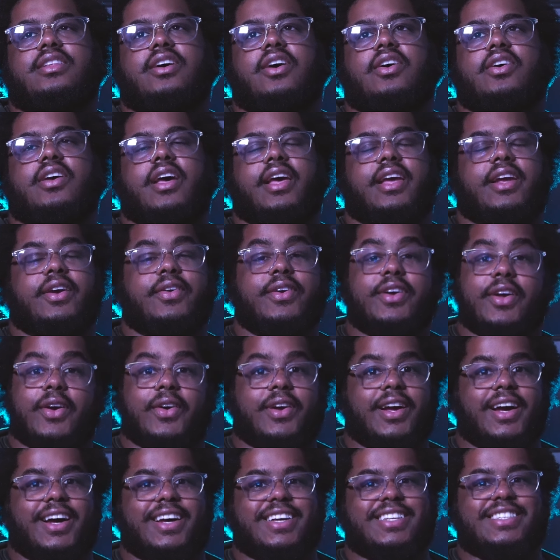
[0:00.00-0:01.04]
okay, here we
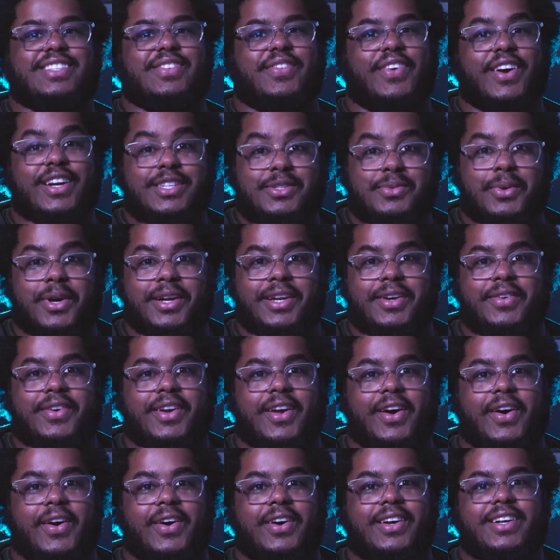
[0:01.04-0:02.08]
go, guys. First one, here we
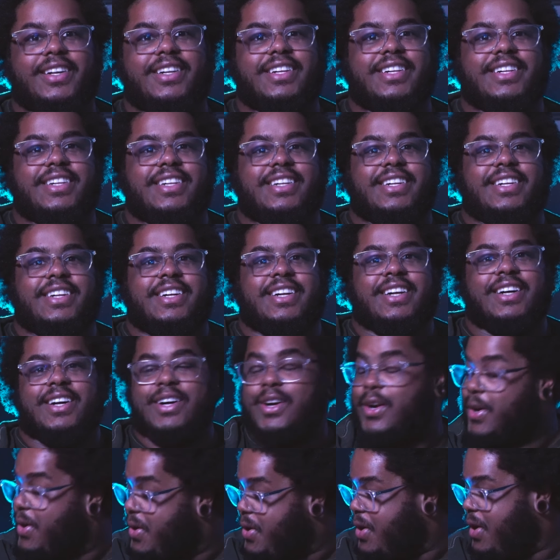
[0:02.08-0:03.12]
go.
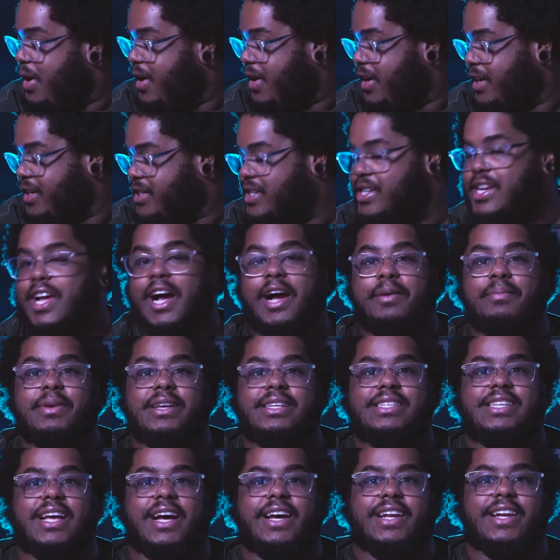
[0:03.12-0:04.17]
Whew, Hershey, I'm
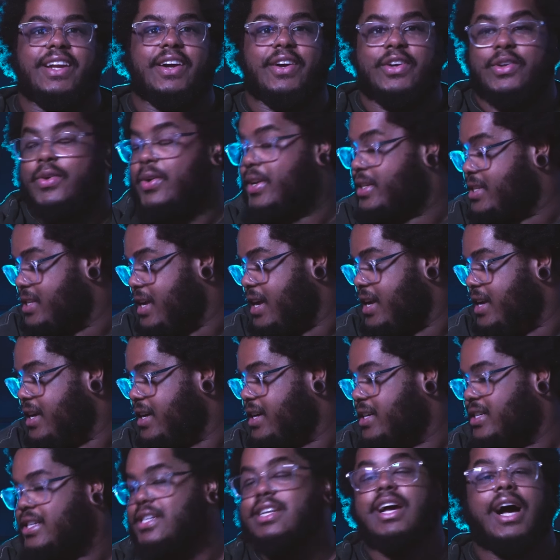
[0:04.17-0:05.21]
excited. Are you excited,
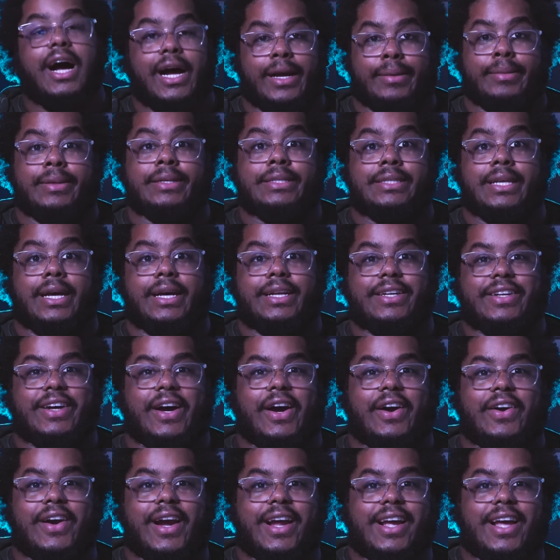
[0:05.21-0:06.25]
Hershey? I'm excited.
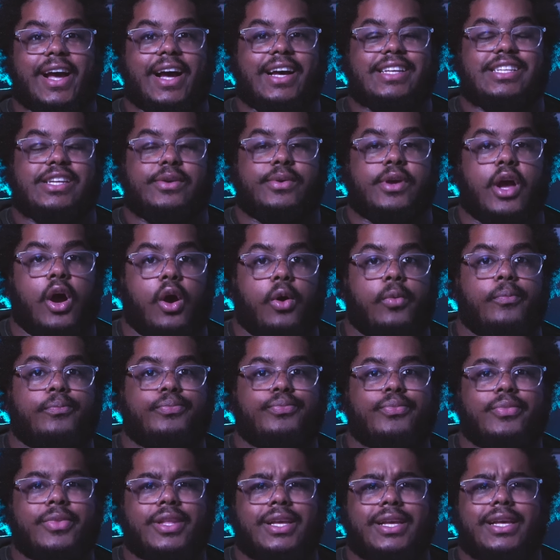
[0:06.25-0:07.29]
All right, guys, here we go.
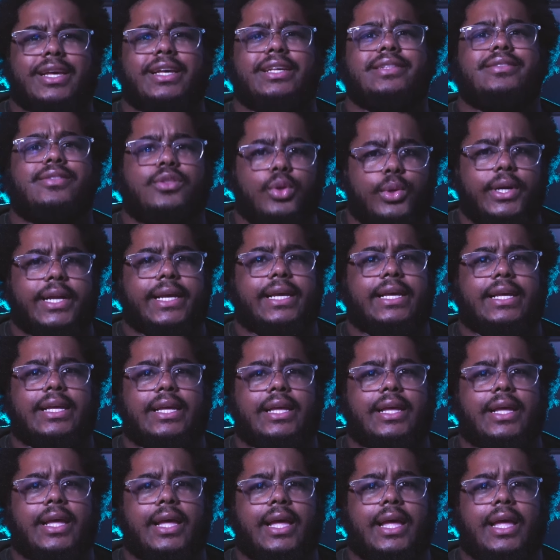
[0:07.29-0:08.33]
In
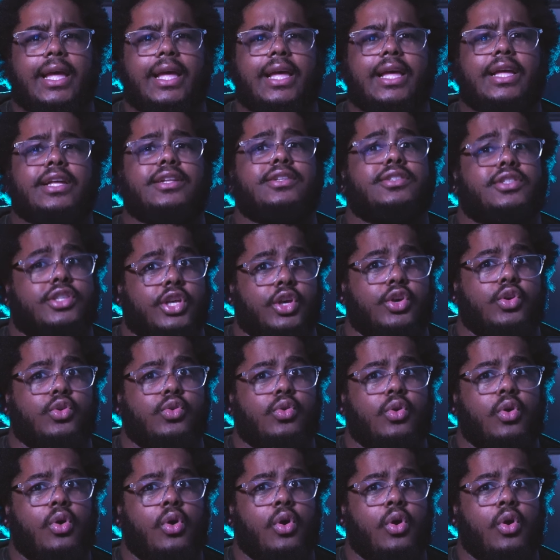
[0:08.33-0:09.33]
three, two,